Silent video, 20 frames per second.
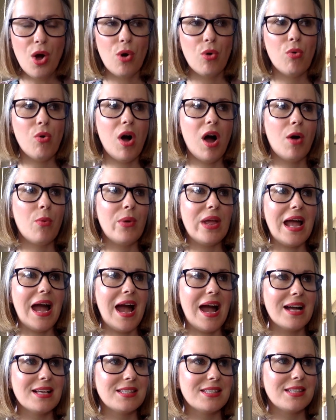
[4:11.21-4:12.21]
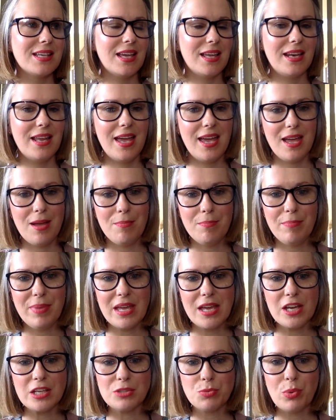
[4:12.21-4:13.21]
or are we asking him
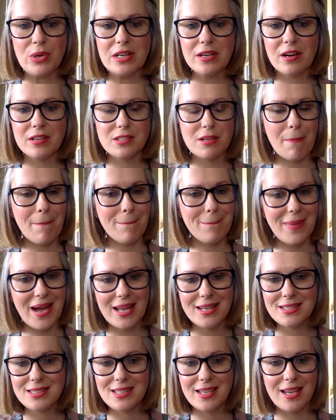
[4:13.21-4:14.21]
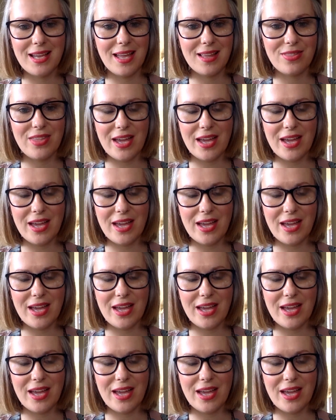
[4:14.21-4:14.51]
because we are demanding